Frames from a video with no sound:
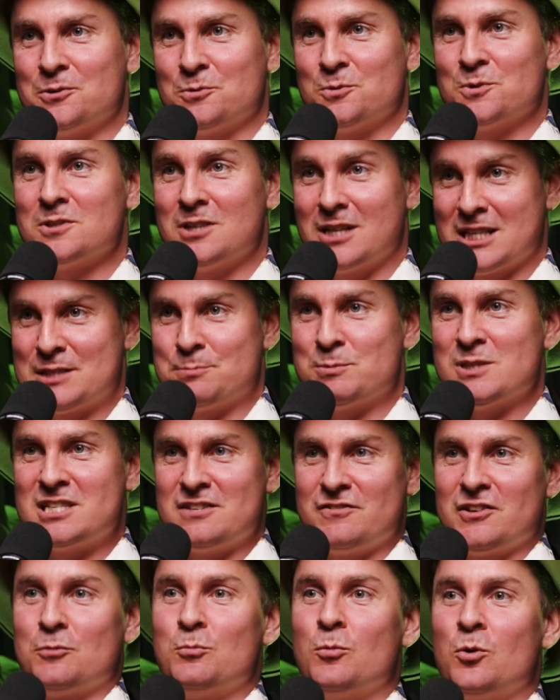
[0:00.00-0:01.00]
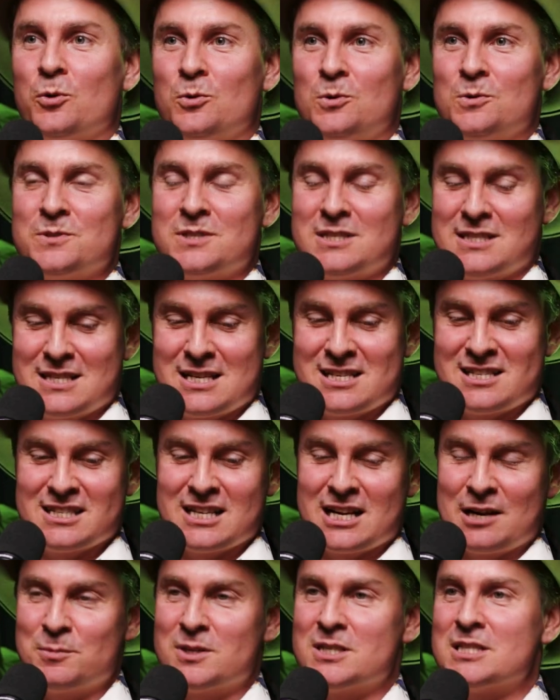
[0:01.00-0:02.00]
it was like specific models
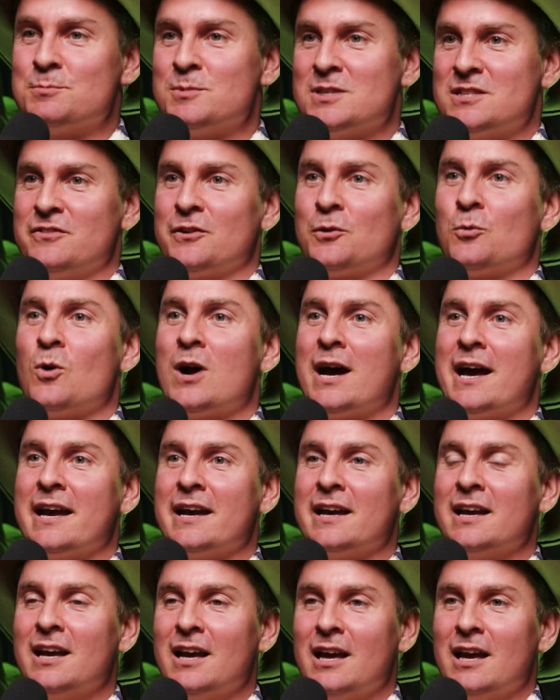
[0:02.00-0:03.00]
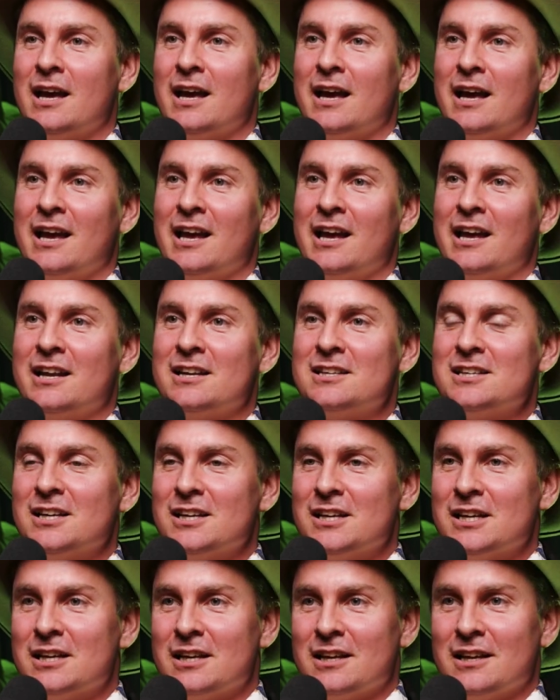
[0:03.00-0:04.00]
set up in a specific way. And
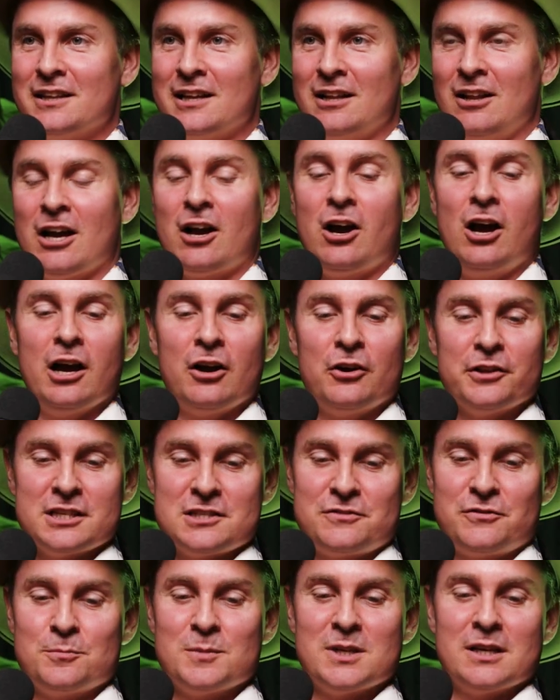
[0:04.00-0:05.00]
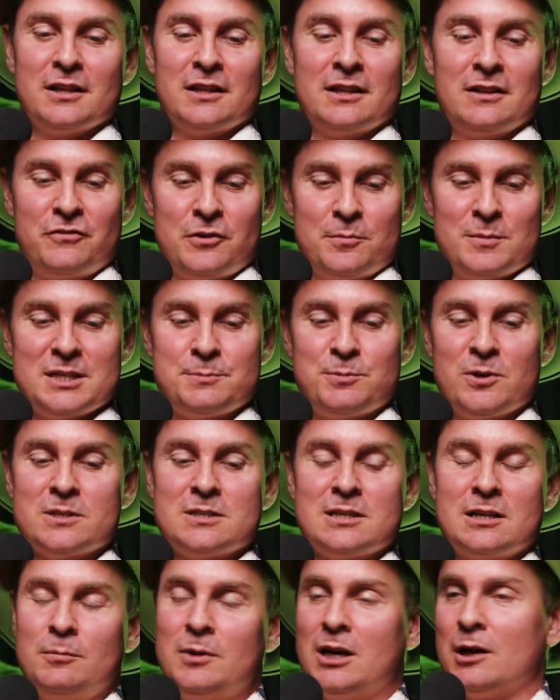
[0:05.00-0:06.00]
they're like, I got this from this
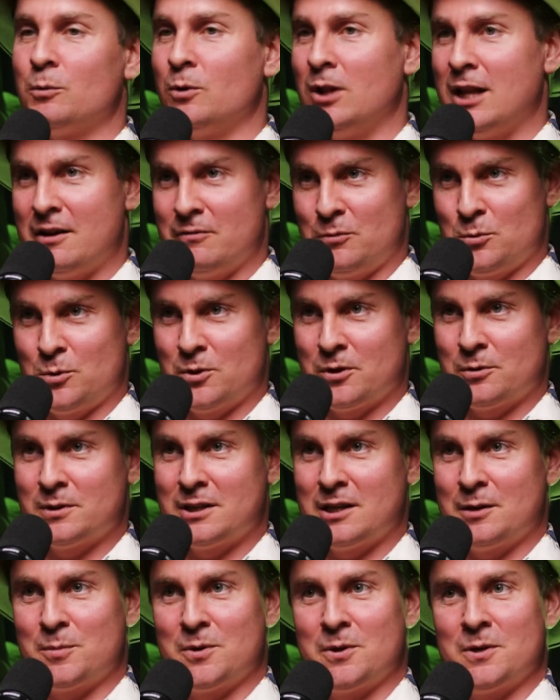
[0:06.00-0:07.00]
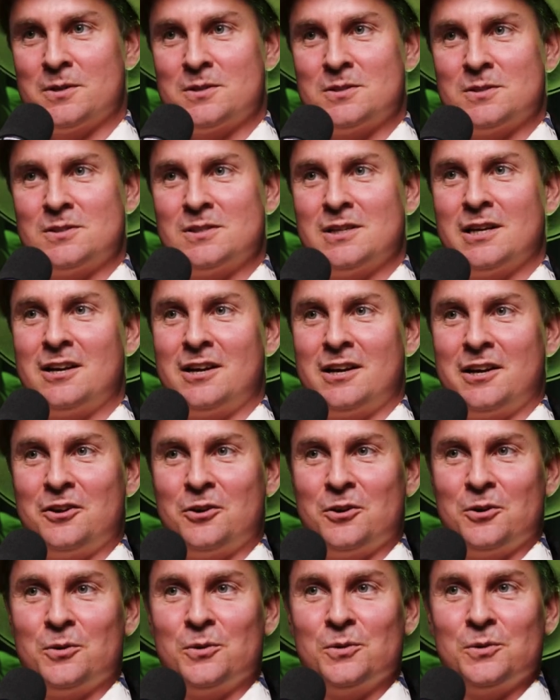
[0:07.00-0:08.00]
person. I'm like, well, I haven't worked with that person, and I
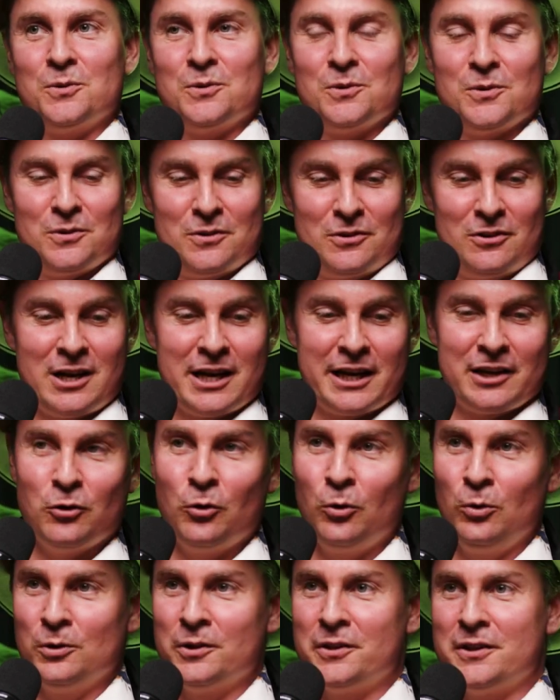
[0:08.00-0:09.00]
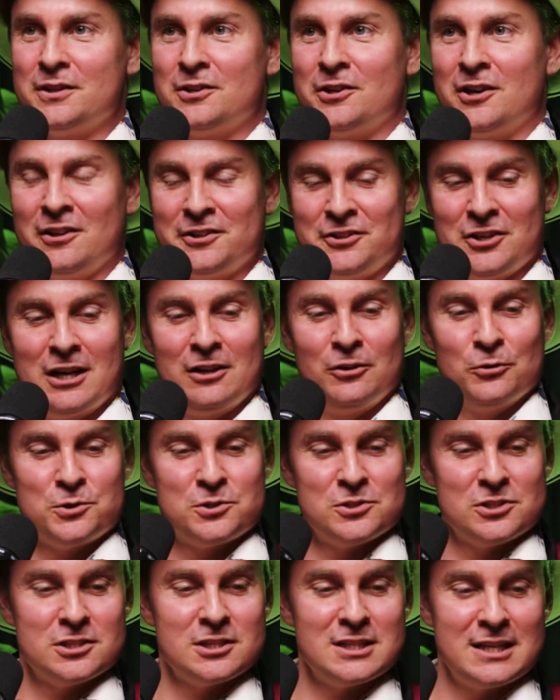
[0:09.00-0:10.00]
know who, like all of the
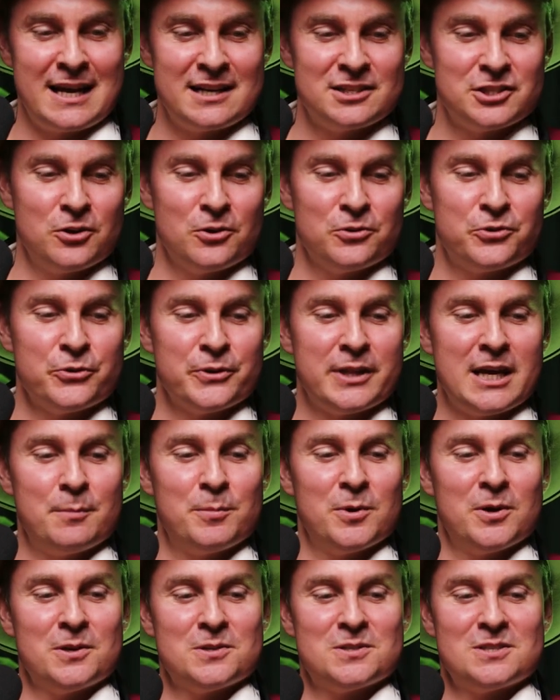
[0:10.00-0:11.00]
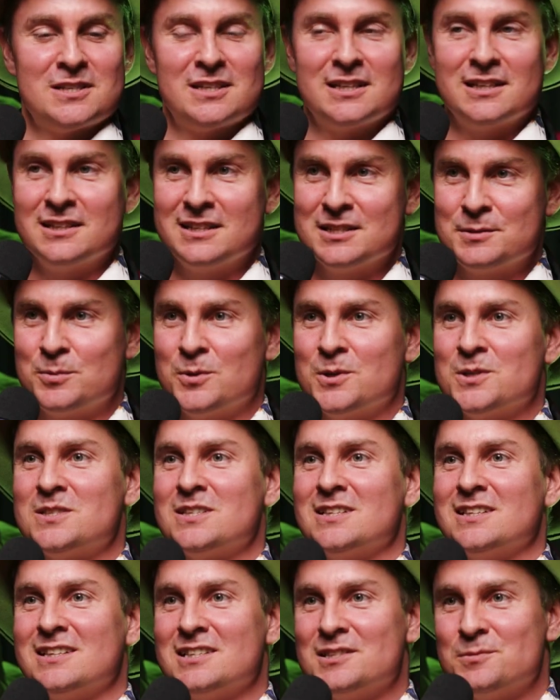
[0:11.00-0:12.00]
dilutions had to go through that person, and then this
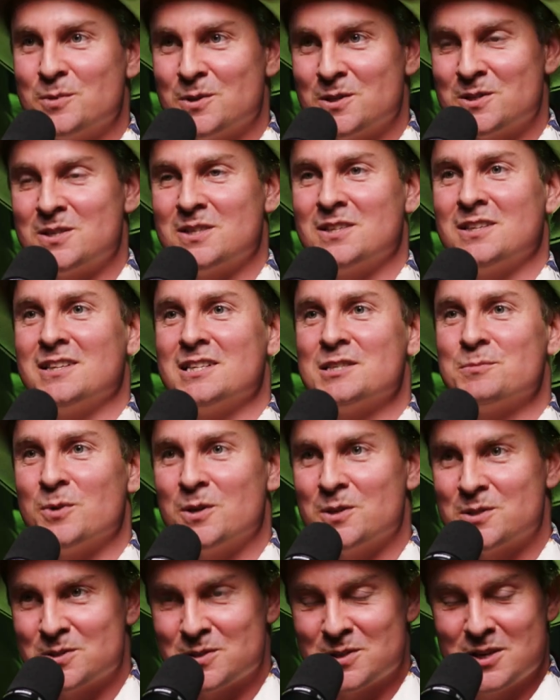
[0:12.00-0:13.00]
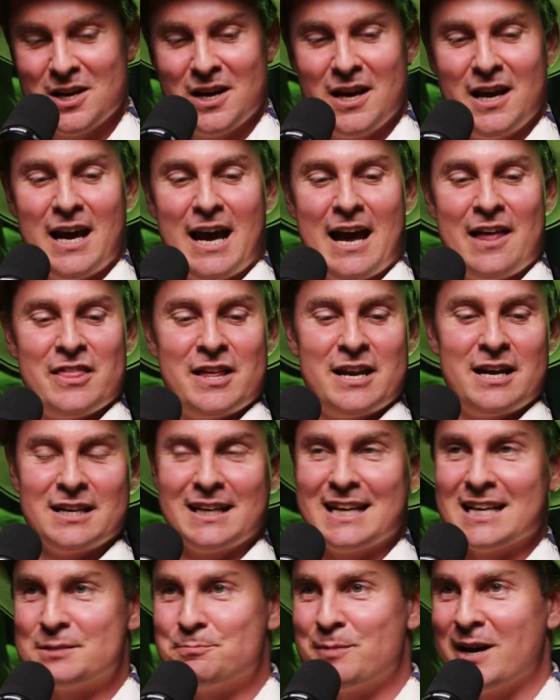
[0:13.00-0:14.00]
person and this person and this person. And then it
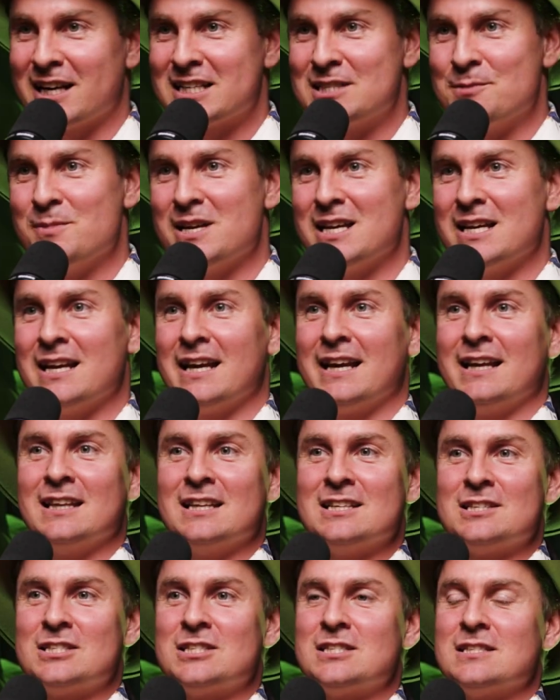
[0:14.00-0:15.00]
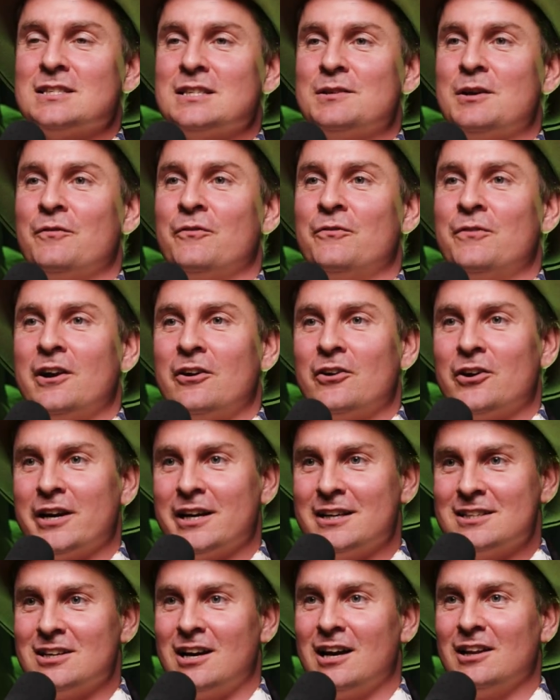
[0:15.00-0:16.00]
gets back to me in this very
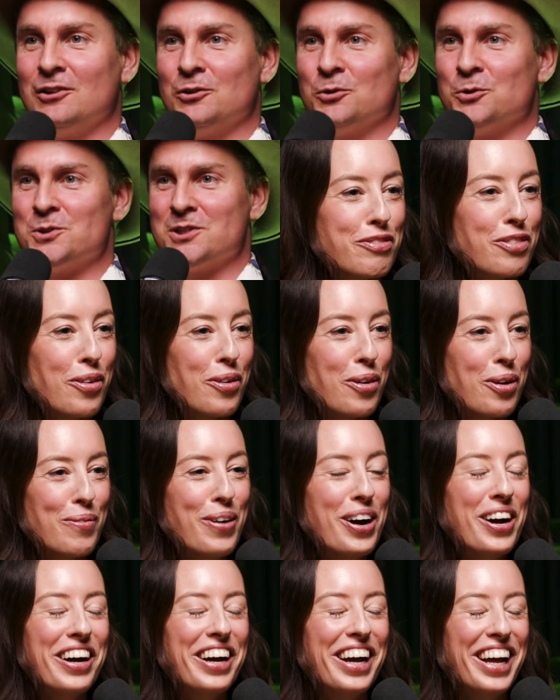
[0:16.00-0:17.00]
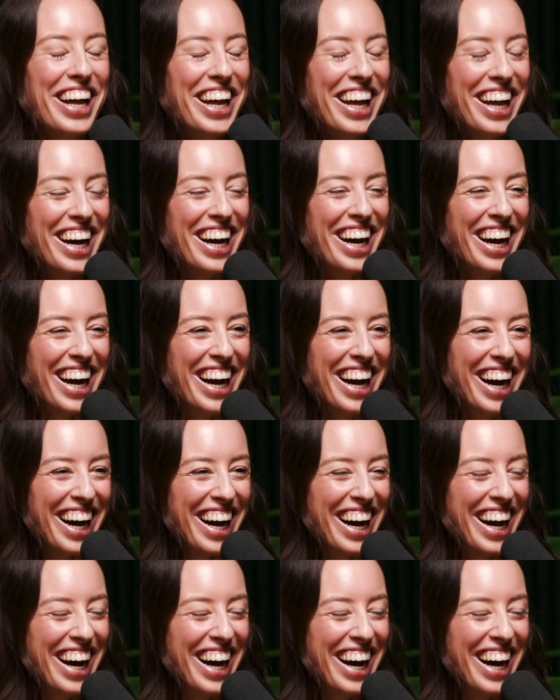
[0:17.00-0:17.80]
distorted form. And